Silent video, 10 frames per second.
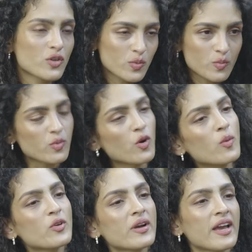you
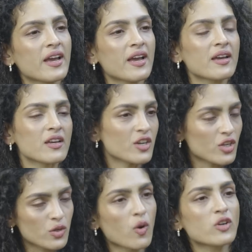comb your hair,
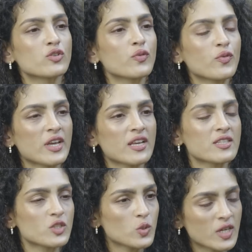you wash your
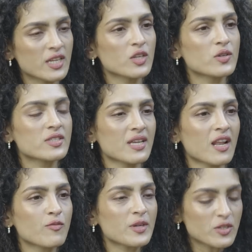face, you clean
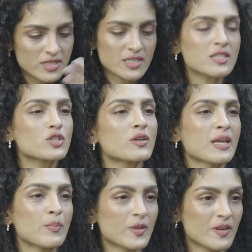yourself because this is your temple.